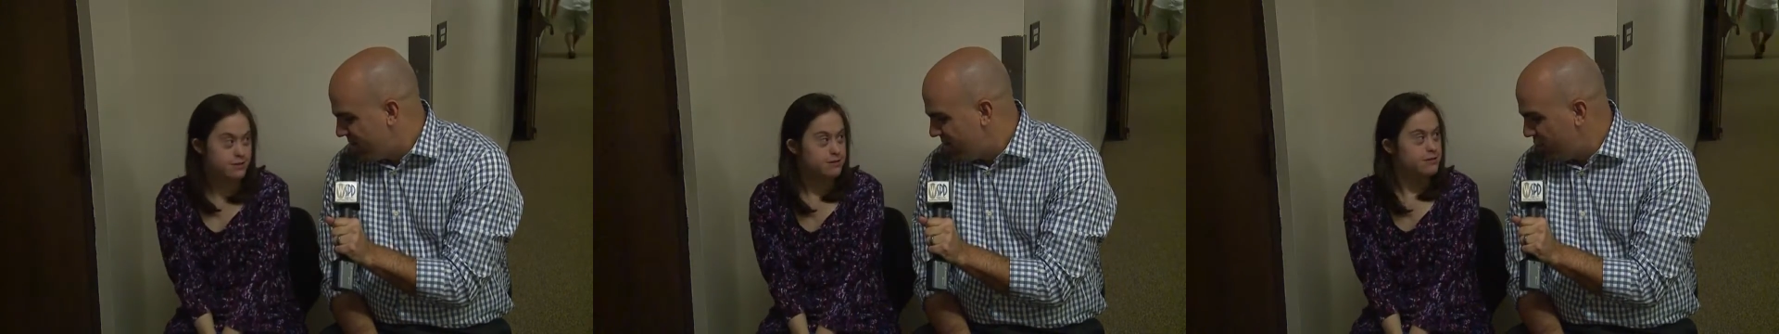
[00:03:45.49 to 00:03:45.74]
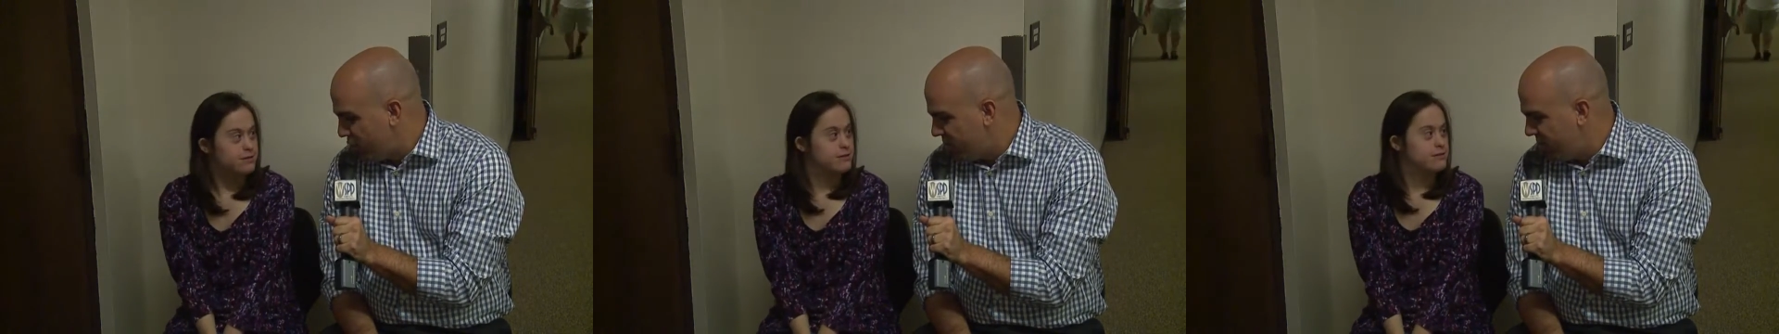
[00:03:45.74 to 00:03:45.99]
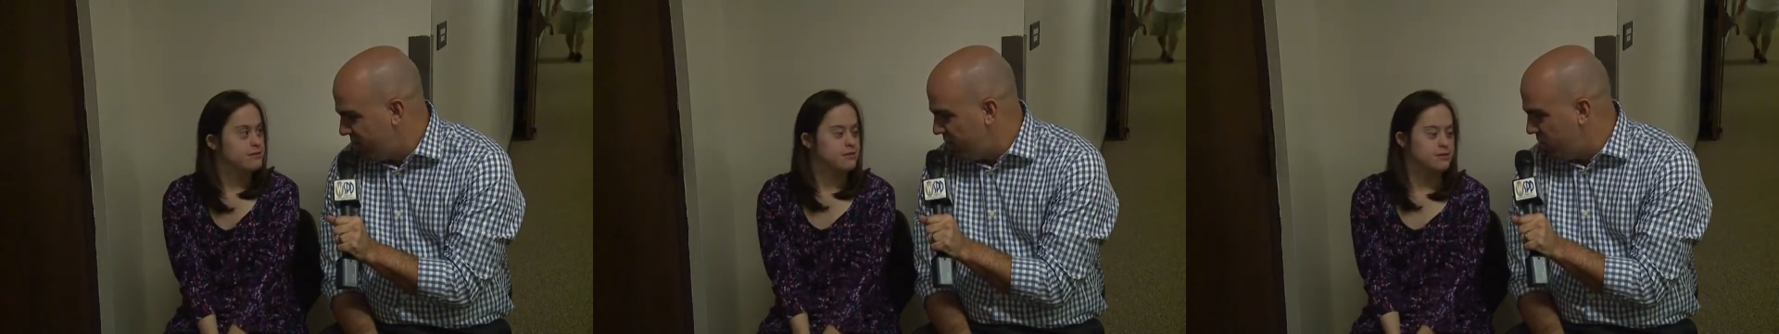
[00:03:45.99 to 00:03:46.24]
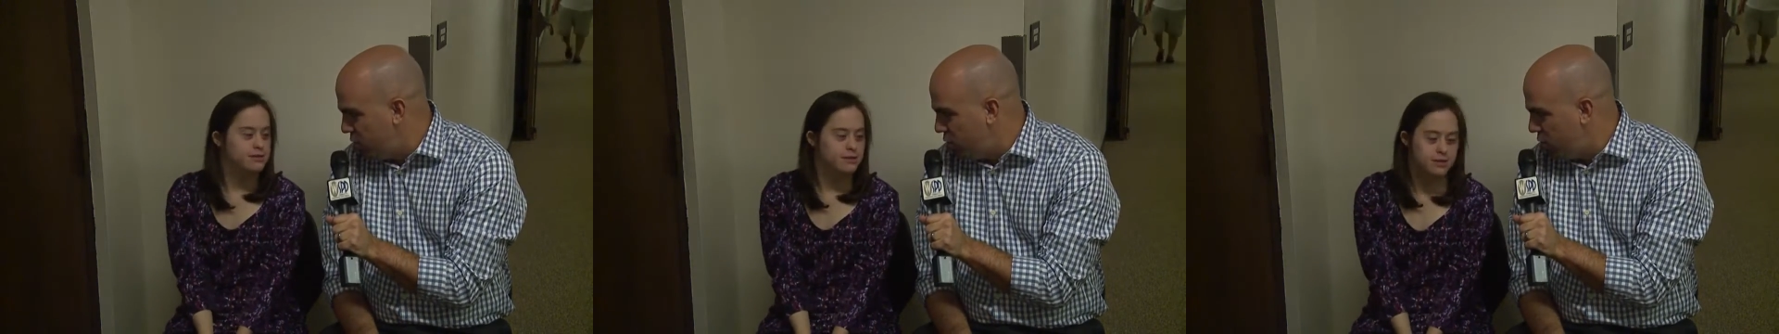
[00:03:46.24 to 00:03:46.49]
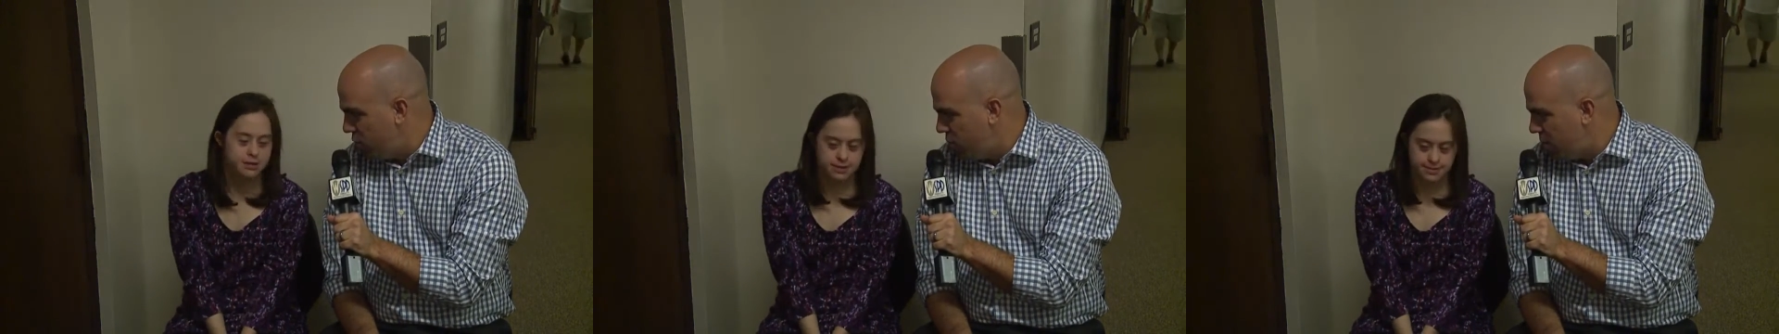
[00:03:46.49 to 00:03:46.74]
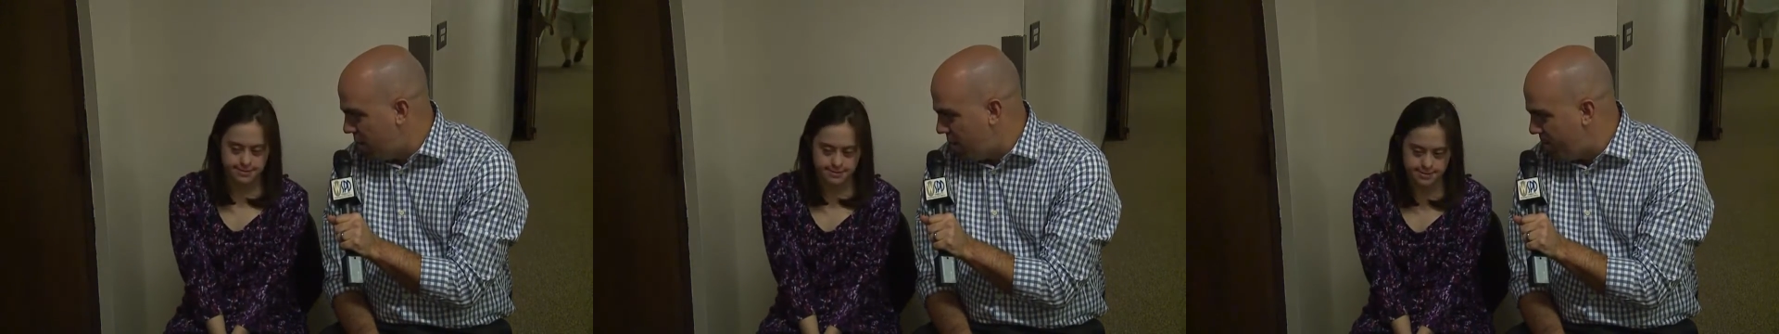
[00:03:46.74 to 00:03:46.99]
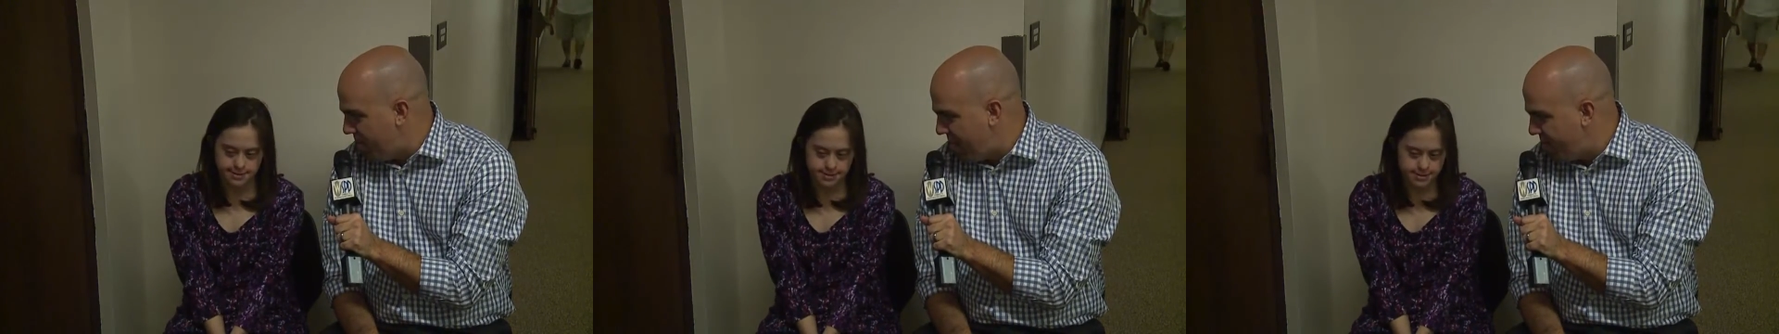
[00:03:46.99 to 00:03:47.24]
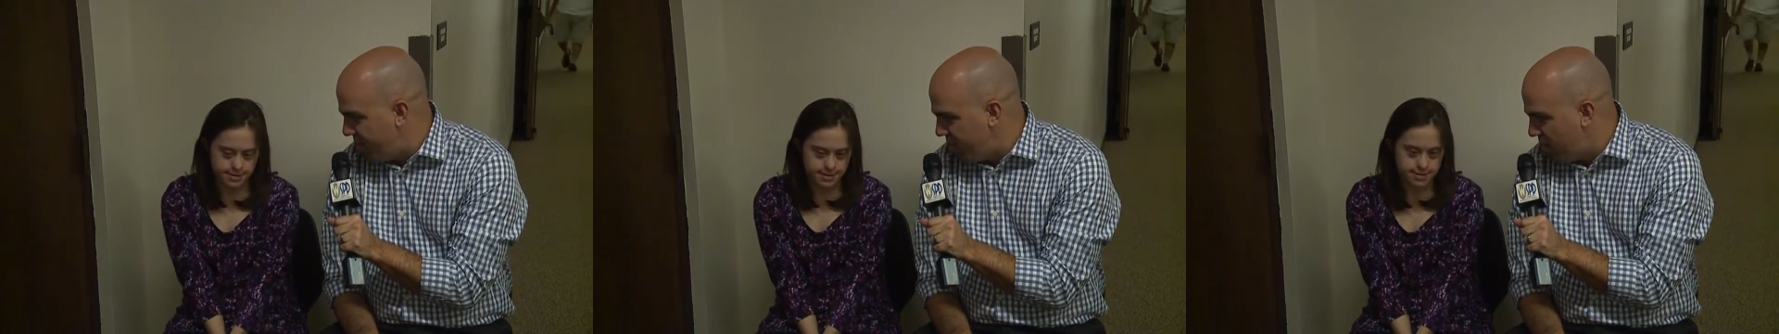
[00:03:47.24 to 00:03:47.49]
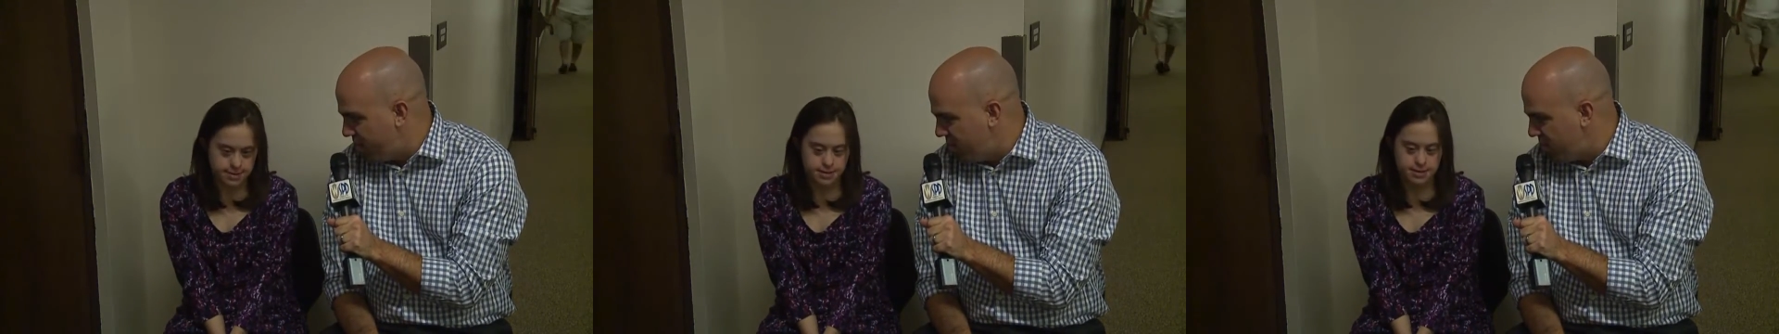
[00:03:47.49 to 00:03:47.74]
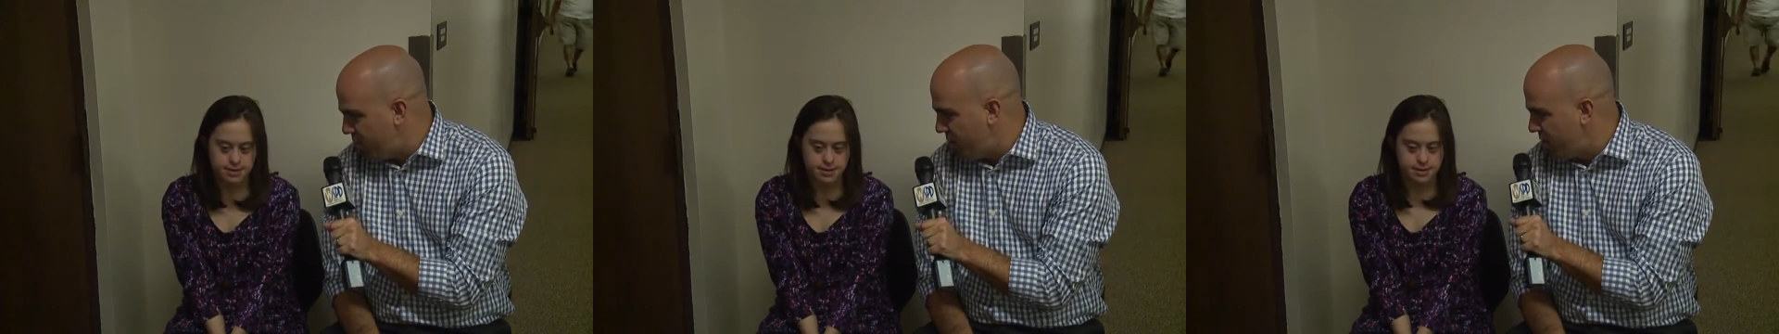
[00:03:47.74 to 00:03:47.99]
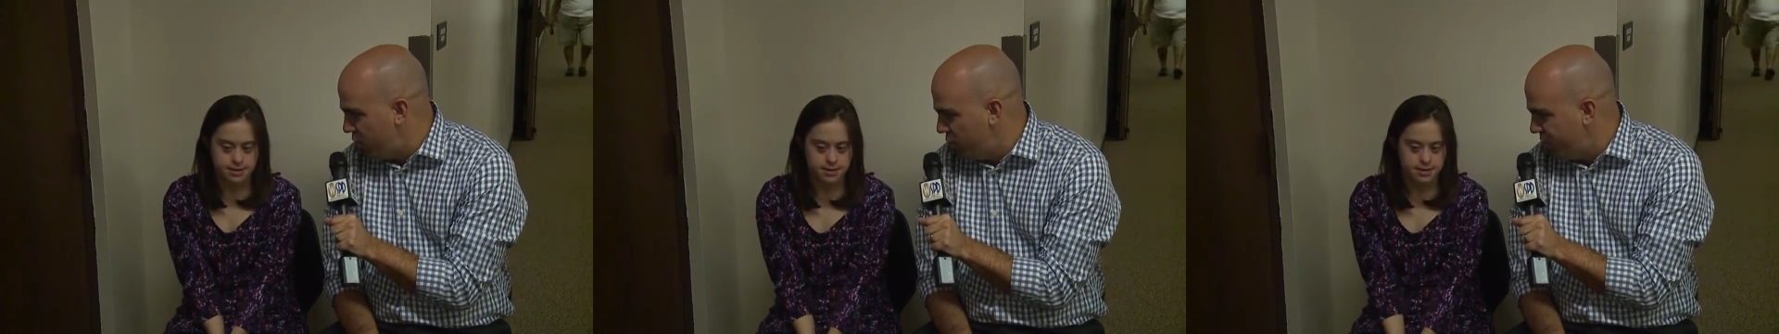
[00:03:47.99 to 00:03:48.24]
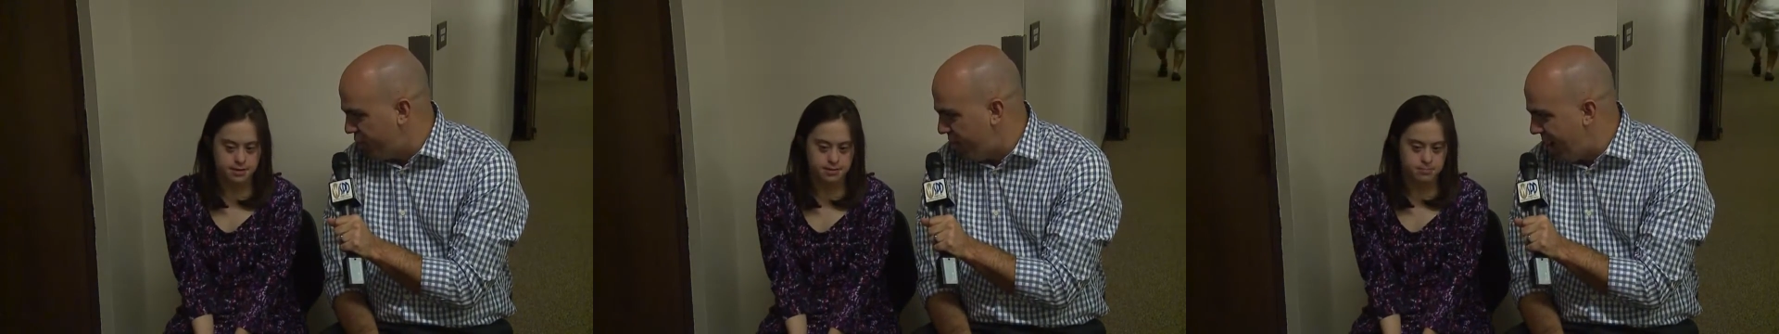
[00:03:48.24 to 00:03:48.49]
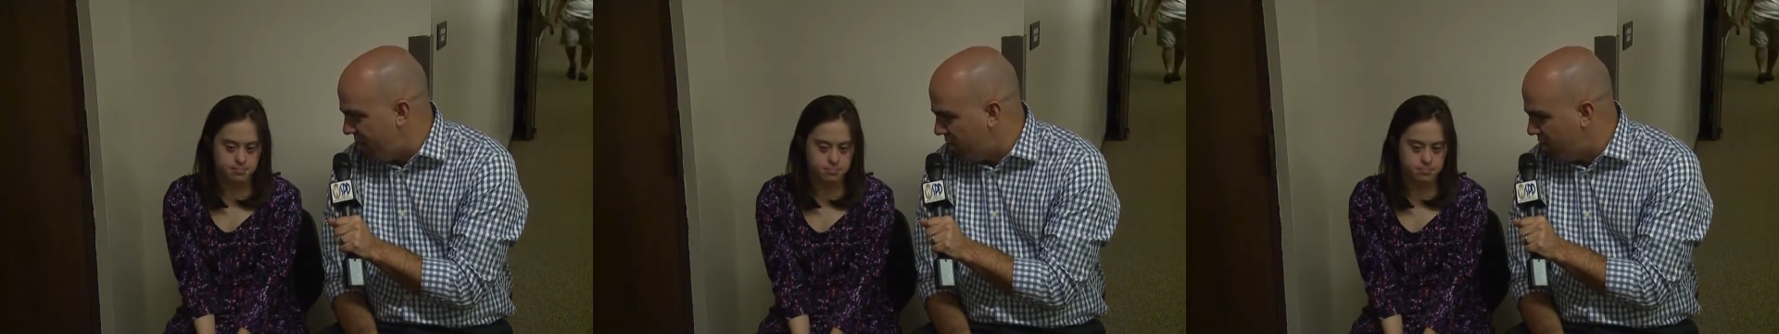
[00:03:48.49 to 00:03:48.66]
Speaker 1: Uh, Christina, you um, have been coming to Pursuit for how